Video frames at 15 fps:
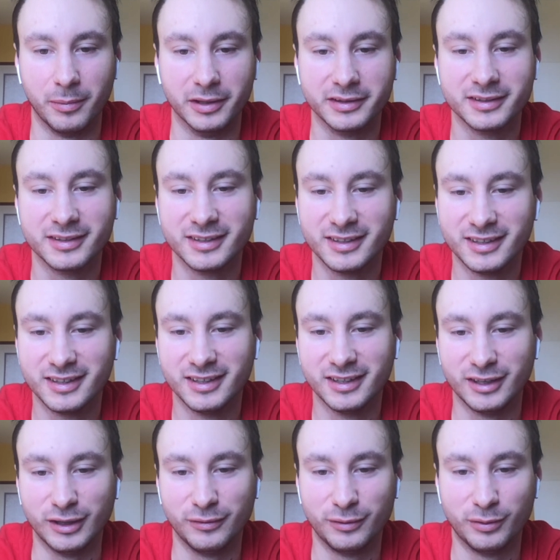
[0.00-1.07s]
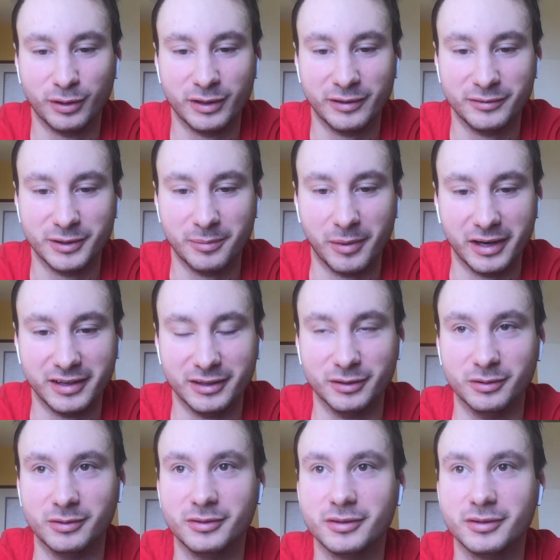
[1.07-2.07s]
But if you don't have the money,